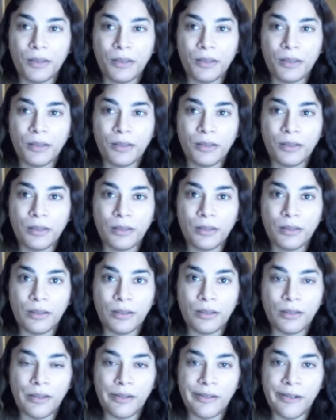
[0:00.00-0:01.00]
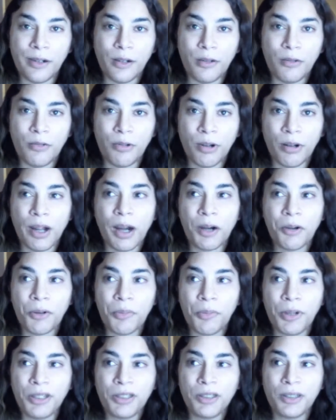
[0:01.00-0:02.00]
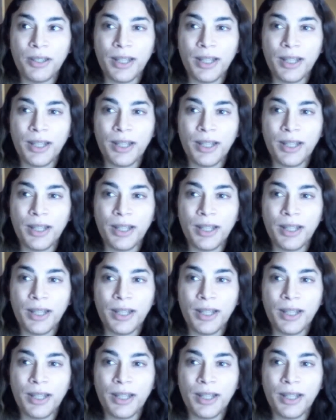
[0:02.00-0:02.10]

wrong arguments